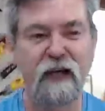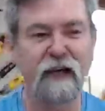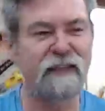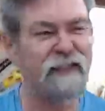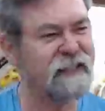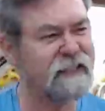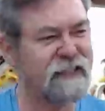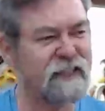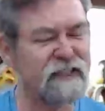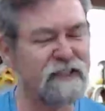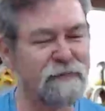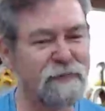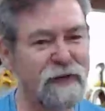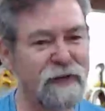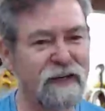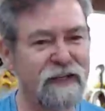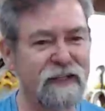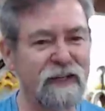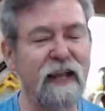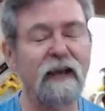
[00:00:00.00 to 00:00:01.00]
I think that's
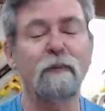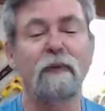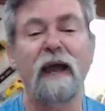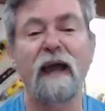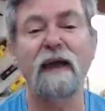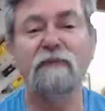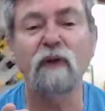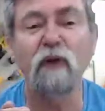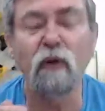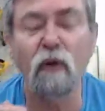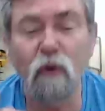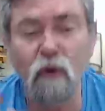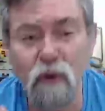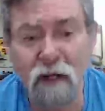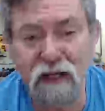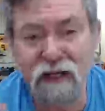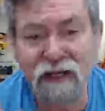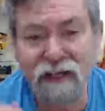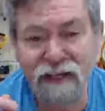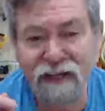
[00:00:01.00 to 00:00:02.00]
about it. Anyway, have a look
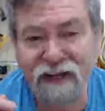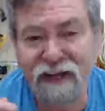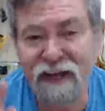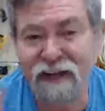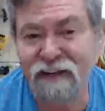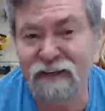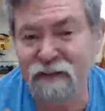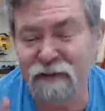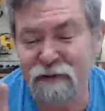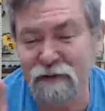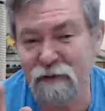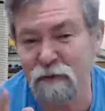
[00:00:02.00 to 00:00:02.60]
and